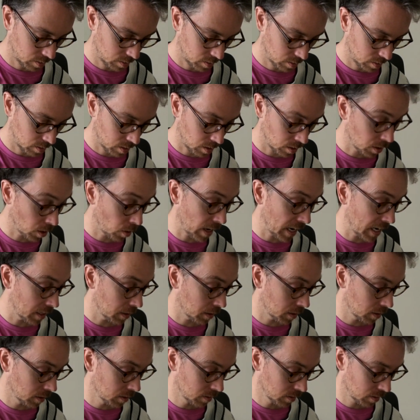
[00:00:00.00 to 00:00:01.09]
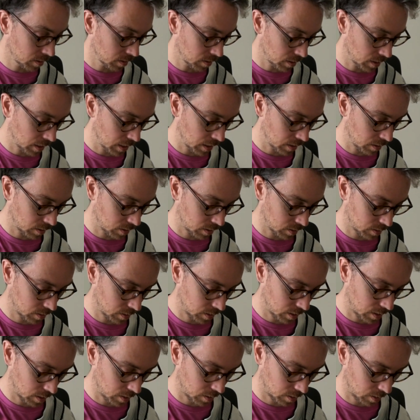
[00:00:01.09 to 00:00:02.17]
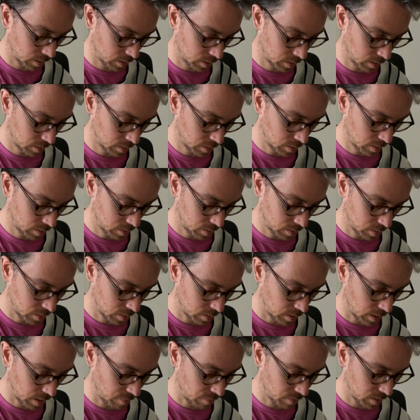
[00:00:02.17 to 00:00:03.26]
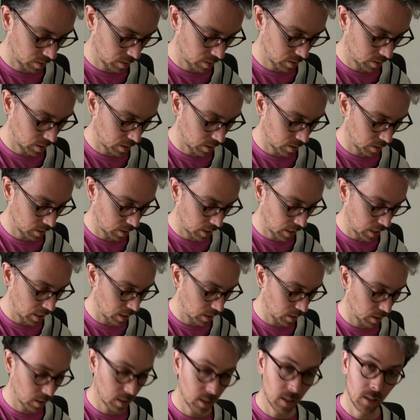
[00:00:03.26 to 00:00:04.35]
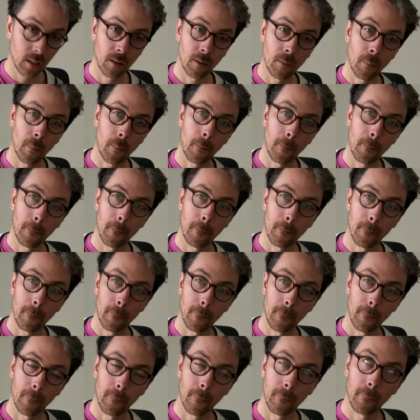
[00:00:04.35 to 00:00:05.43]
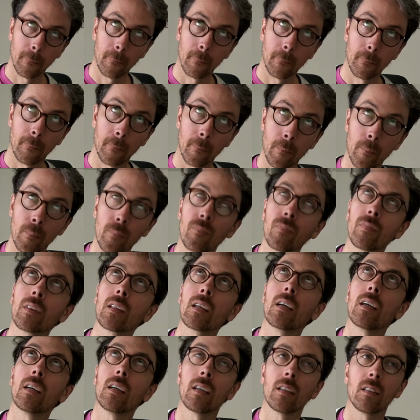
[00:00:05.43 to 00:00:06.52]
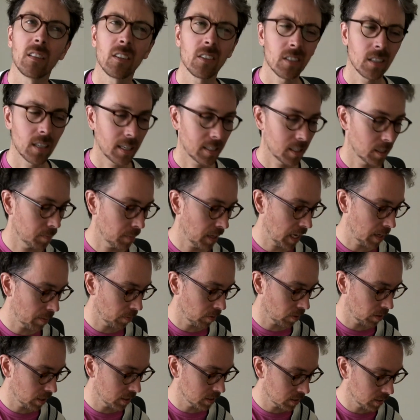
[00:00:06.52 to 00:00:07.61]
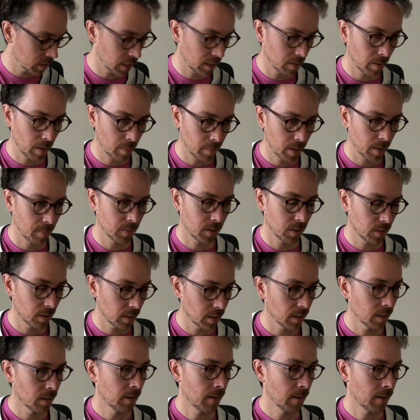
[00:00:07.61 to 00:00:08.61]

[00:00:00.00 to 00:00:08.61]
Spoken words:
or no, 8th. 8th, 10th, 11th, 10th, 8th. There's like some hammer-ons there maybe I'm doing.